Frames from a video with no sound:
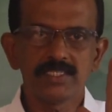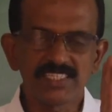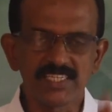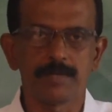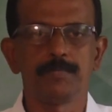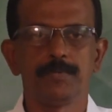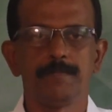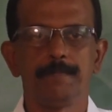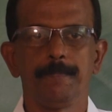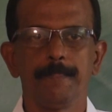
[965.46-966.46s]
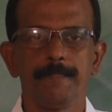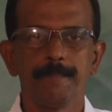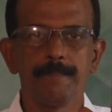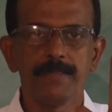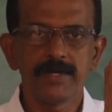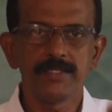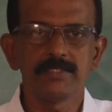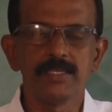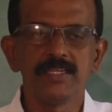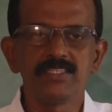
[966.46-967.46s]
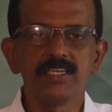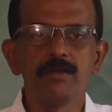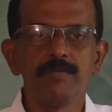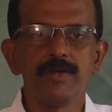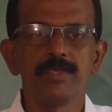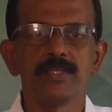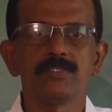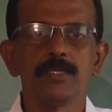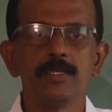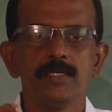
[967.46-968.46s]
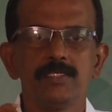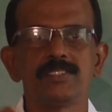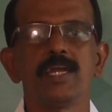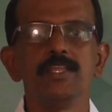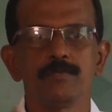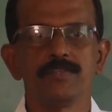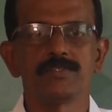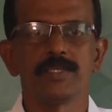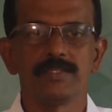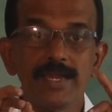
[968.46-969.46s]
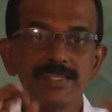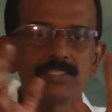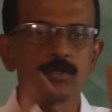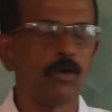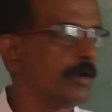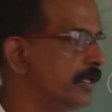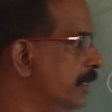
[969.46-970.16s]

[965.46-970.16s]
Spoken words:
step, that is in a single word you can say study of the site, that is called